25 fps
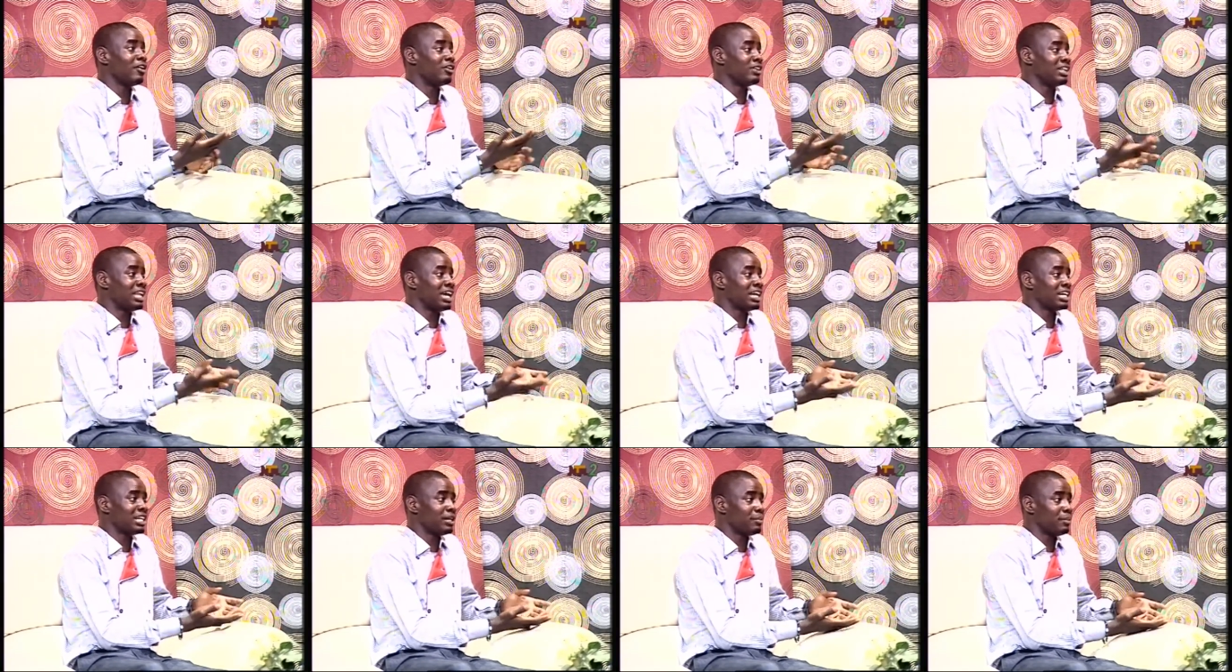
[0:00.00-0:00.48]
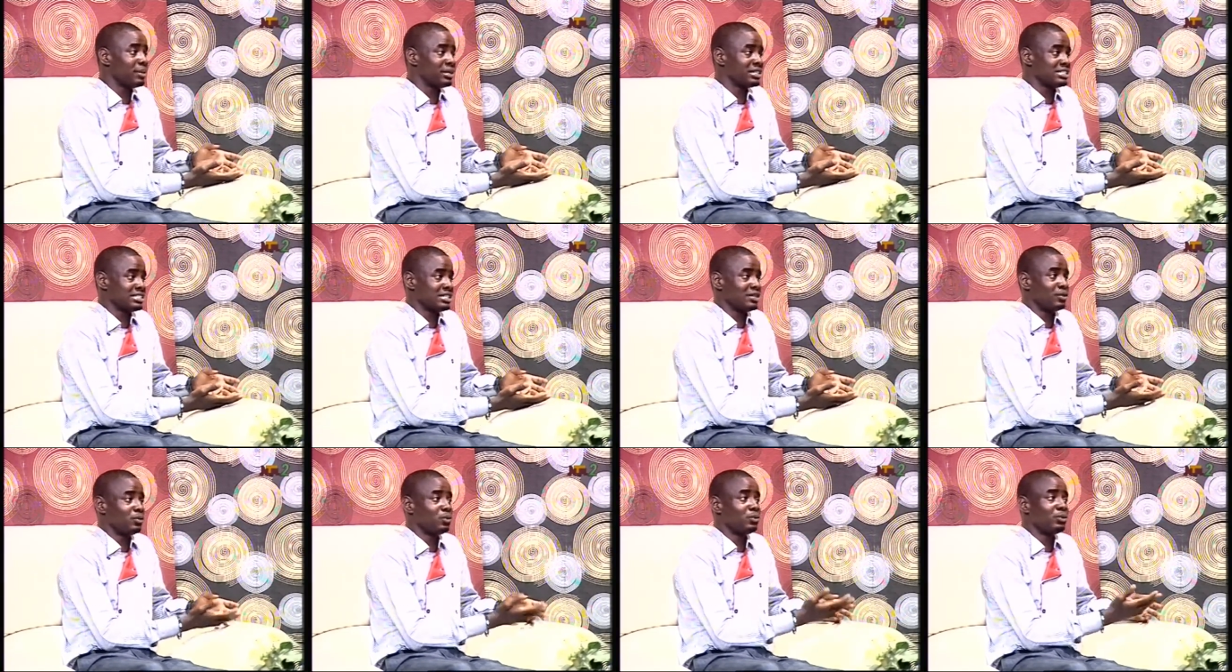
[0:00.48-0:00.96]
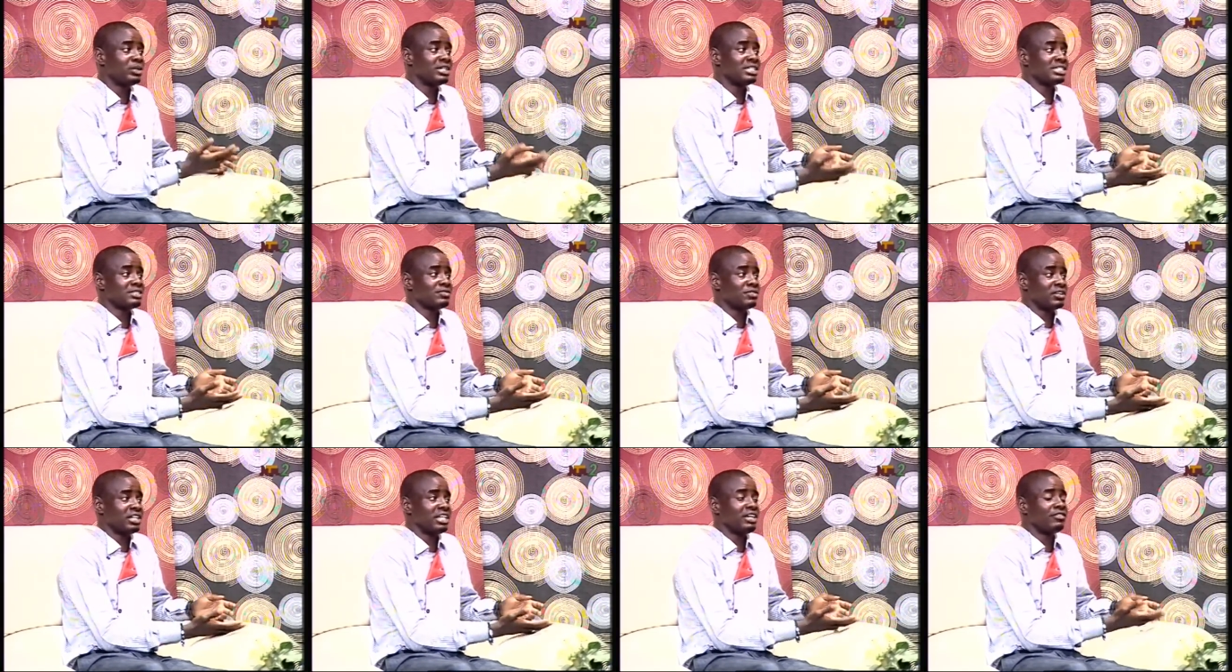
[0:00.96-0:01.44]
unlikely person who
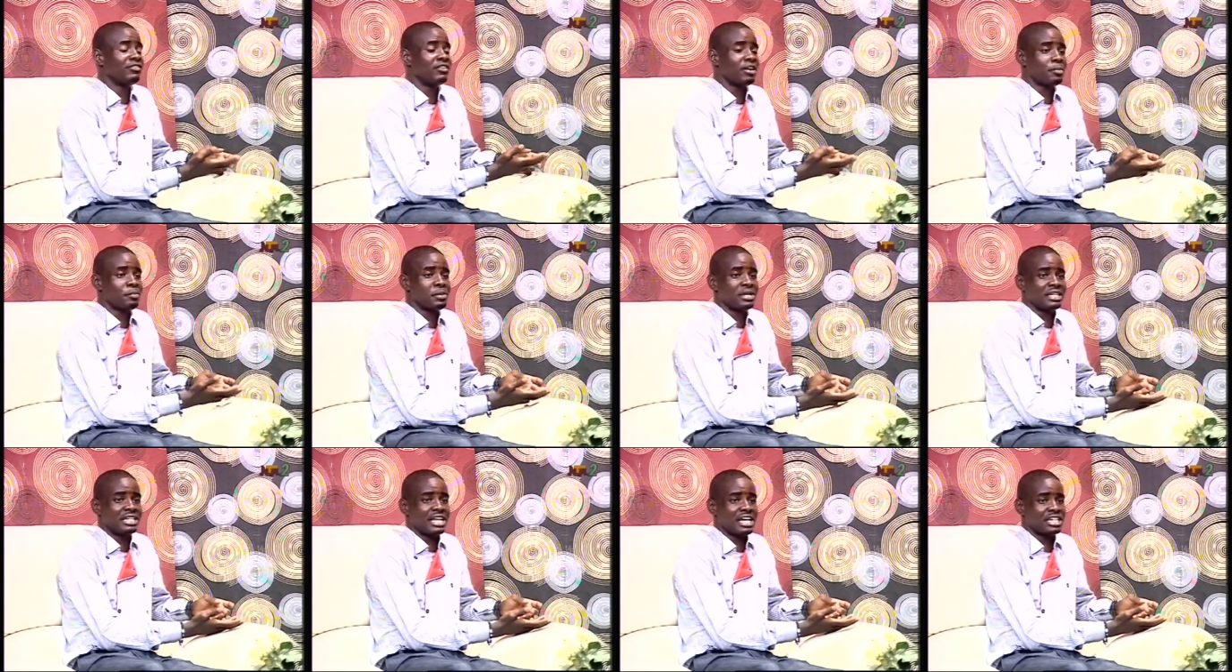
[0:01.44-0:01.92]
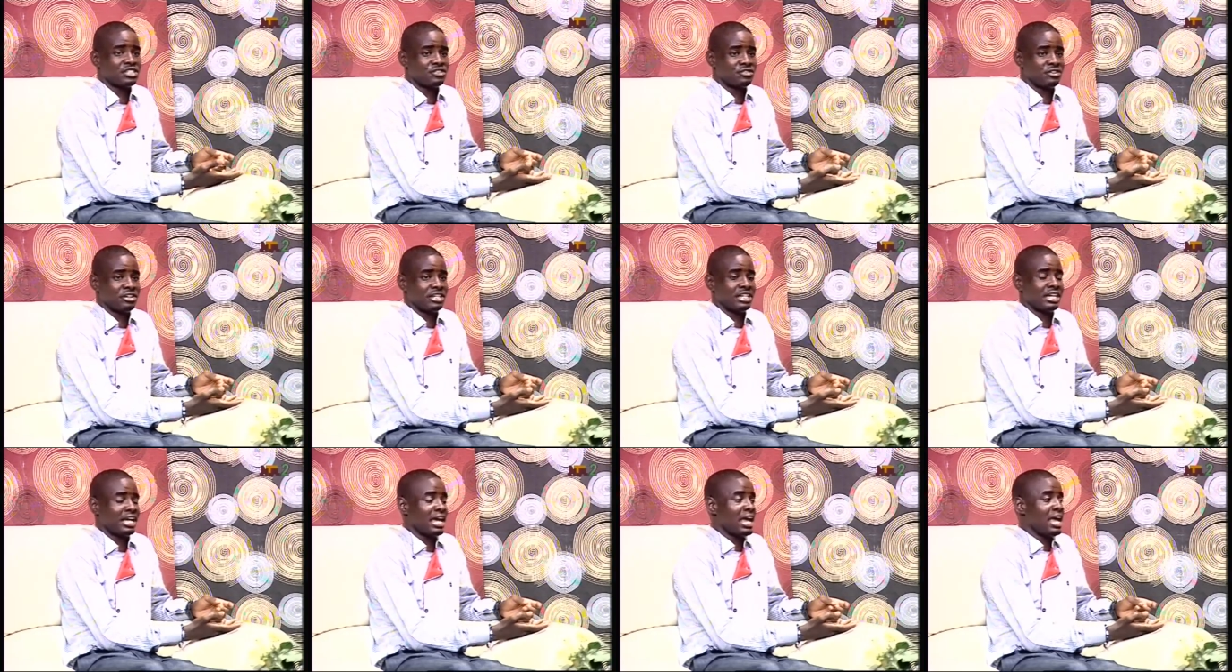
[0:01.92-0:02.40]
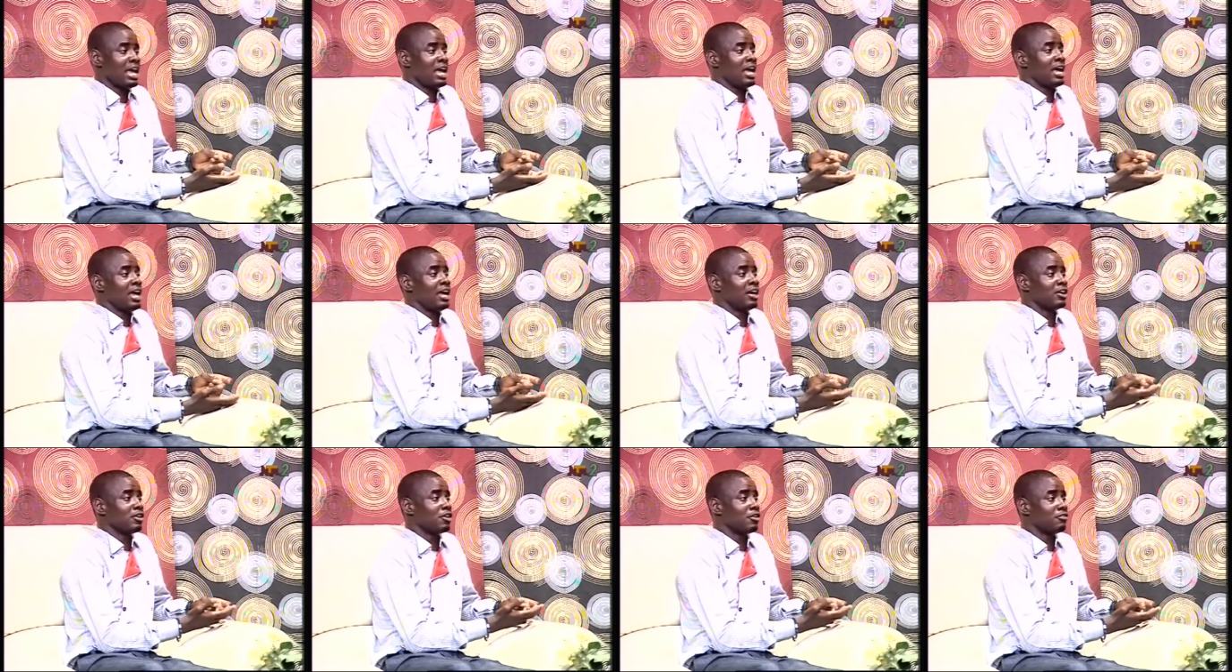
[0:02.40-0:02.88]
is really repping that trend,
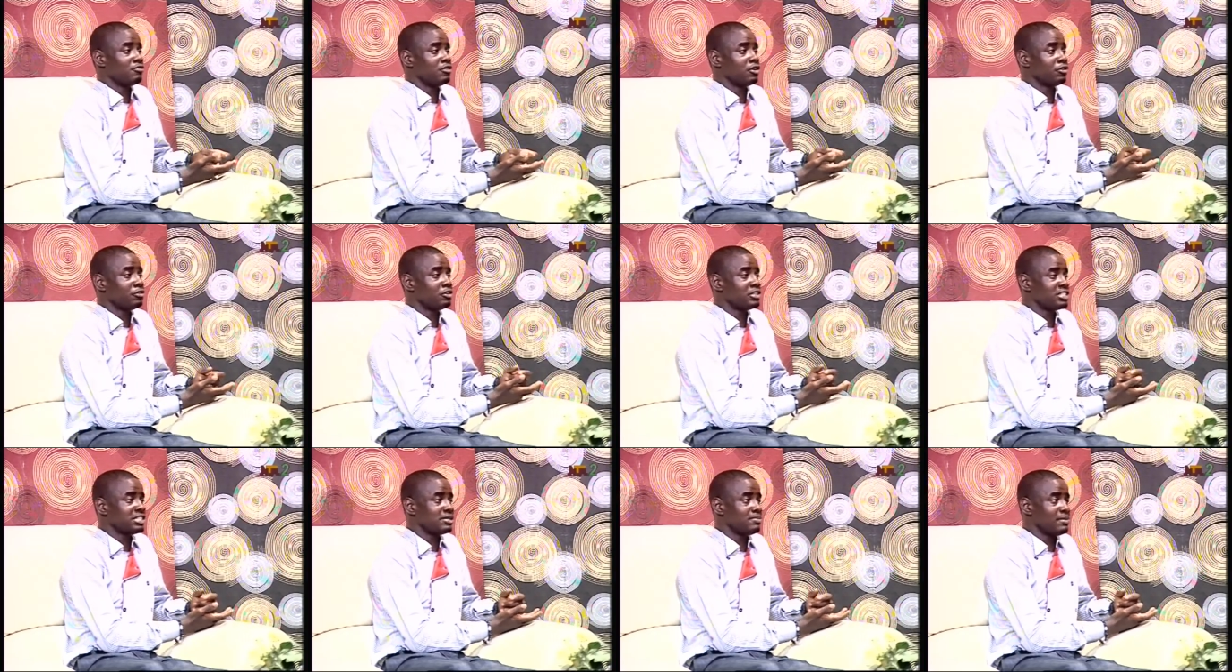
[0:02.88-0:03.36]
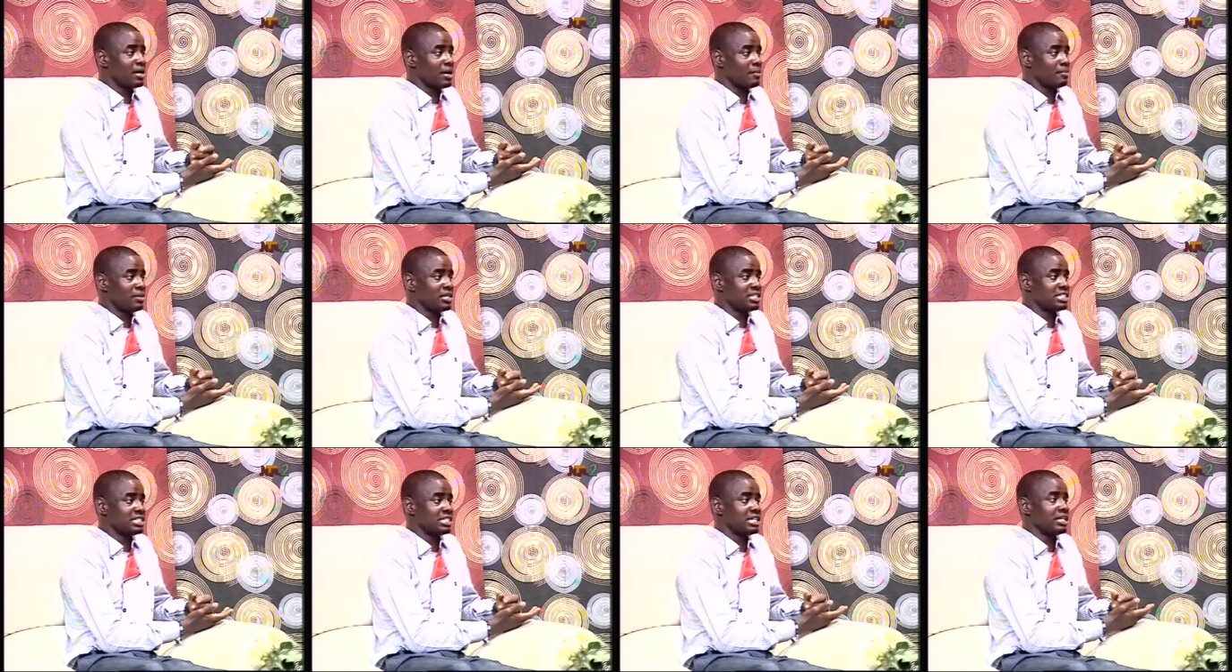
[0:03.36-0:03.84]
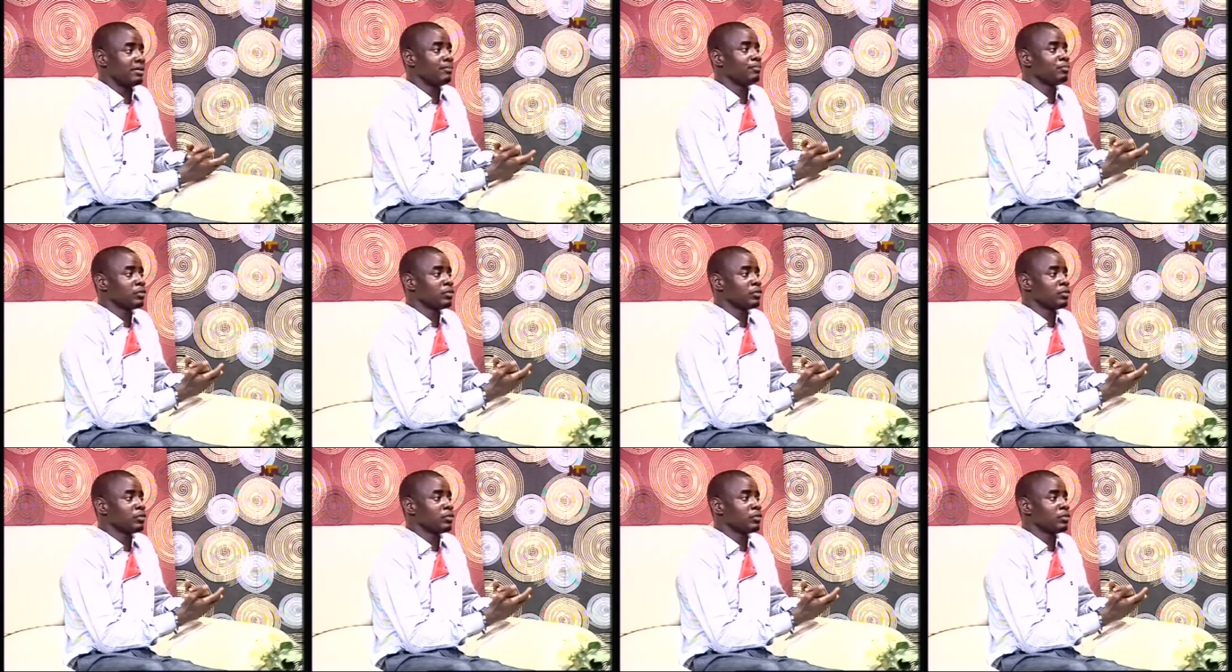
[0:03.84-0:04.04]
and uh, Governor Rotimi Amaechi.